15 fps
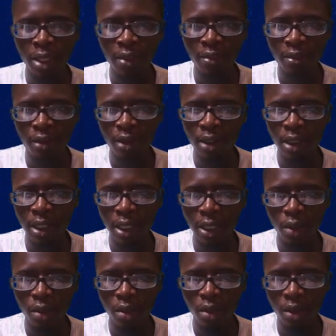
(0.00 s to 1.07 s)
and 14 are
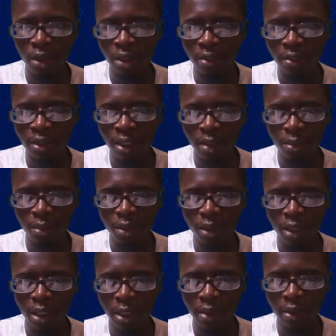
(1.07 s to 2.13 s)
consecutive terms
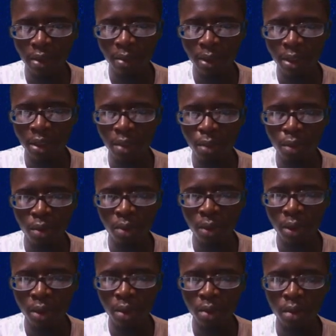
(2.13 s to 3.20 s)
in an arithmetic
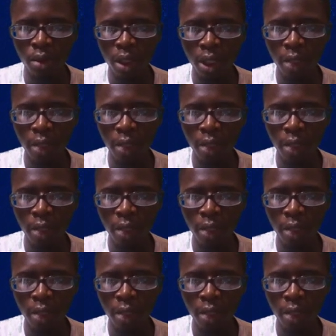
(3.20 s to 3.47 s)
progression,